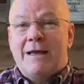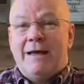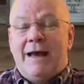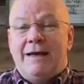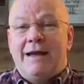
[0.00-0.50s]

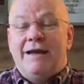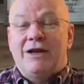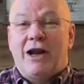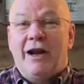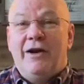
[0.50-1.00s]
and
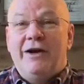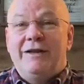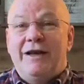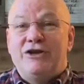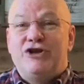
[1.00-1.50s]

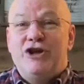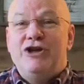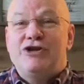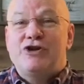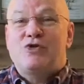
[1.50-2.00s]
declaring that
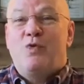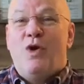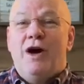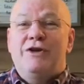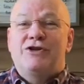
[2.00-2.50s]
Jesus
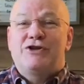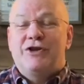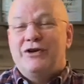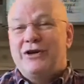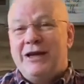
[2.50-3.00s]
was
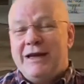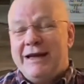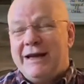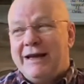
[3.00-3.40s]
their king,